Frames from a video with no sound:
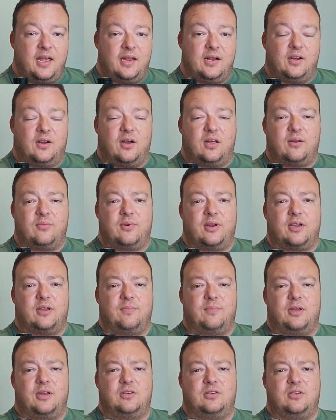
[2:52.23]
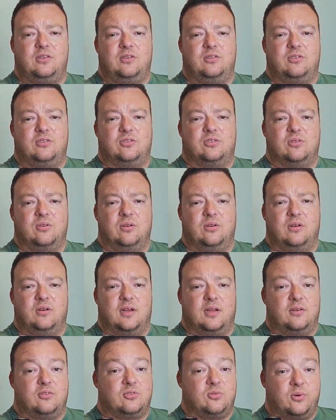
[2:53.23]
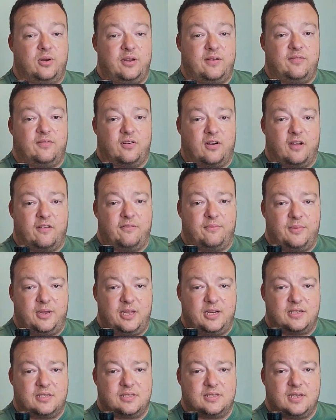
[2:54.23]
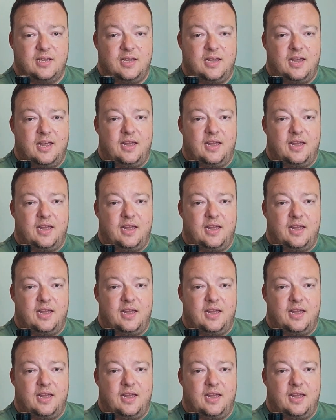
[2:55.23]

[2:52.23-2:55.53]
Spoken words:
and I highly recommend you shoot 25 meters.